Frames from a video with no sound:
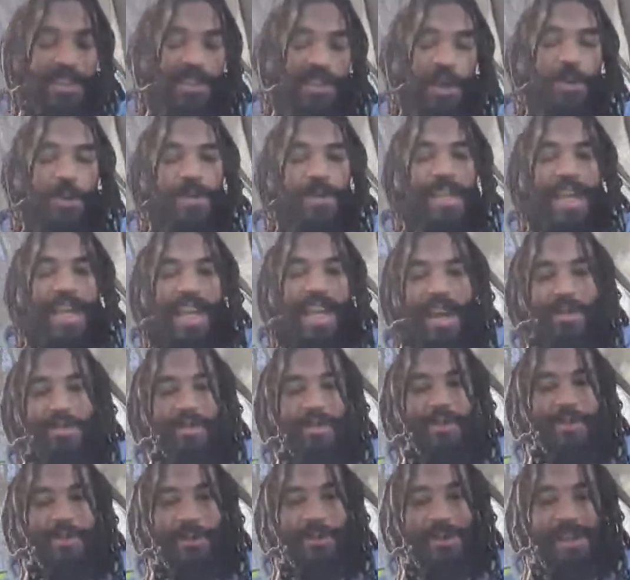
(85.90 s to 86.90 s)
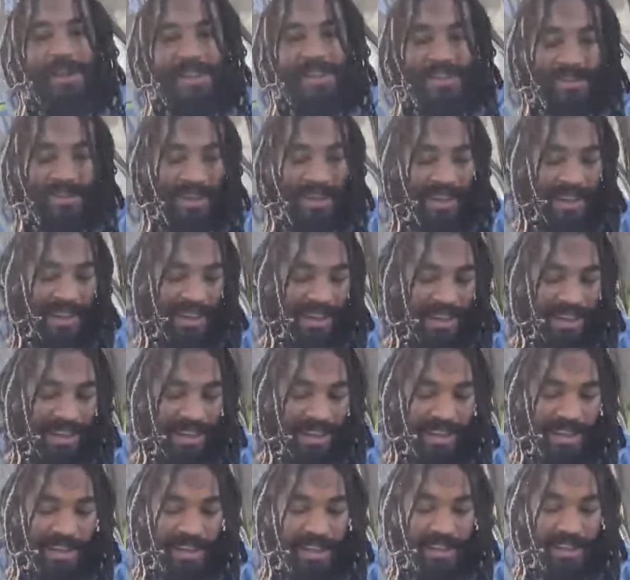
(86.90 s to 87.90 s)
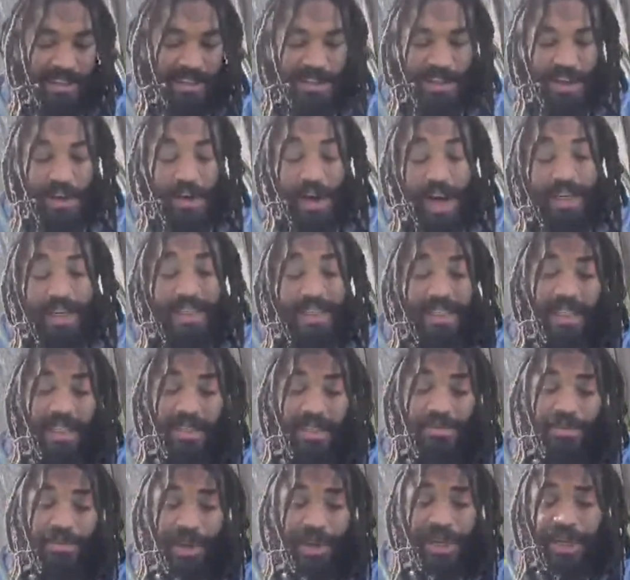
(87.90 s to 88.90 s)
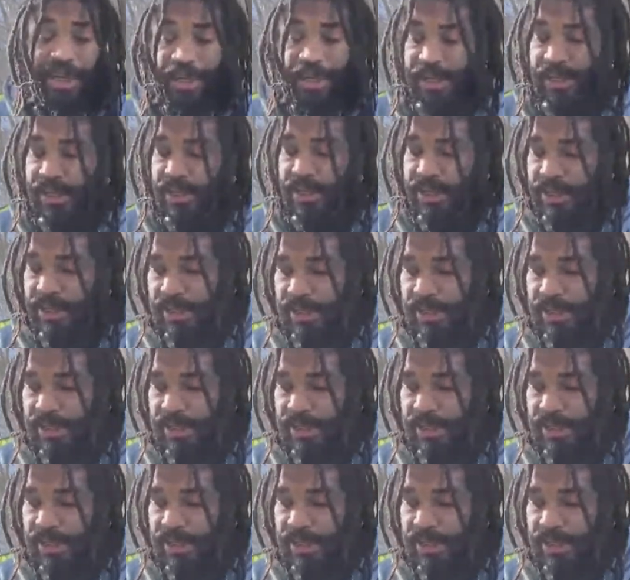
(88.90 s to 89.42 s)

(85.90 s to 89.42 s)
those that came before us, right? So I did this reading